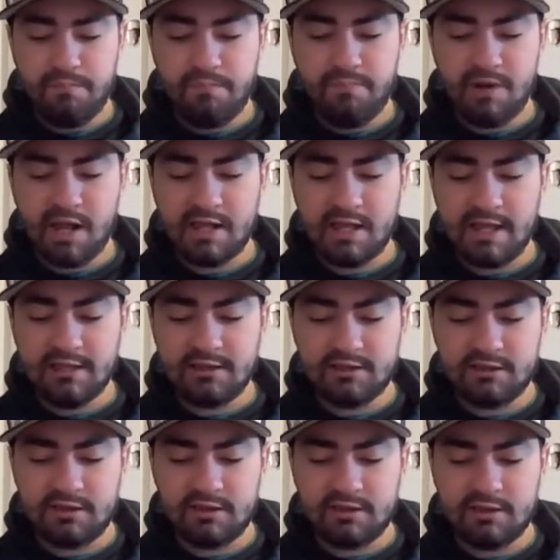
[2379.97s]
But I like
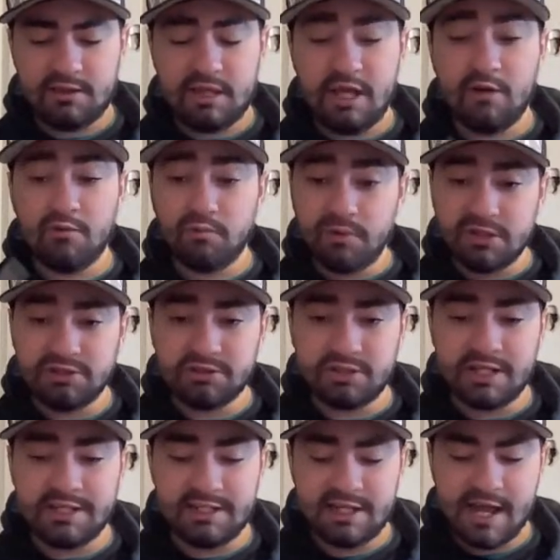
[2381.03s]
the original
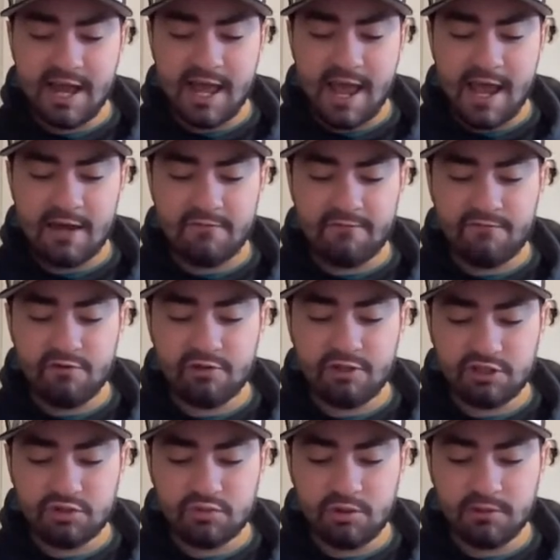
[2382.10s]
idea I had for
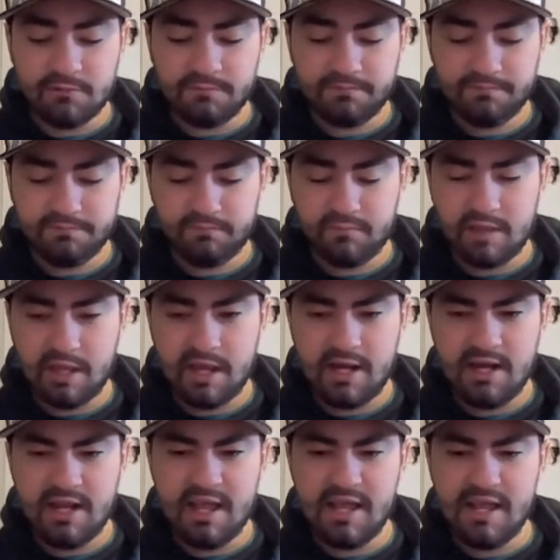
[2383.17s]
this one, and
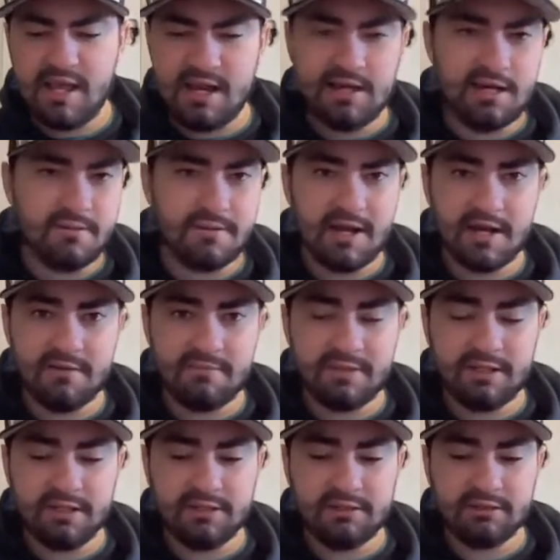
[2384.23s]
it ended up kind of
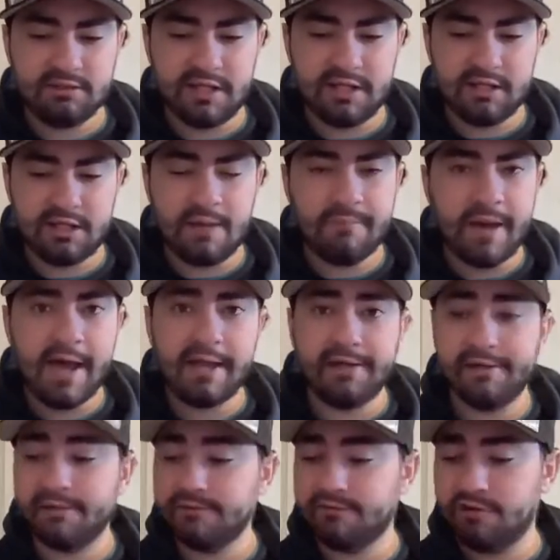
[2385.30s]
being like combined.
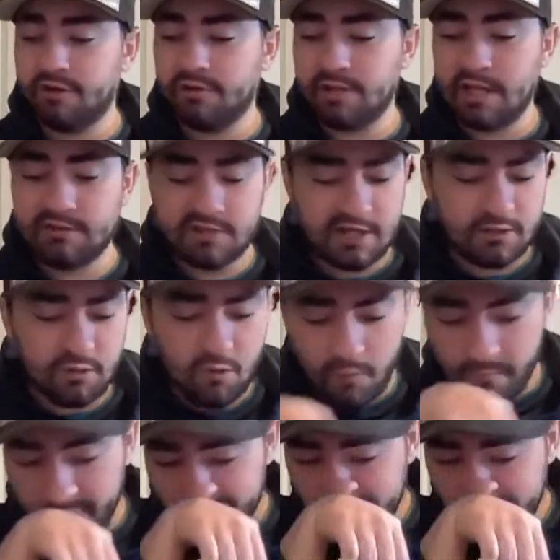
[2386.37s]
So that's kind of cool.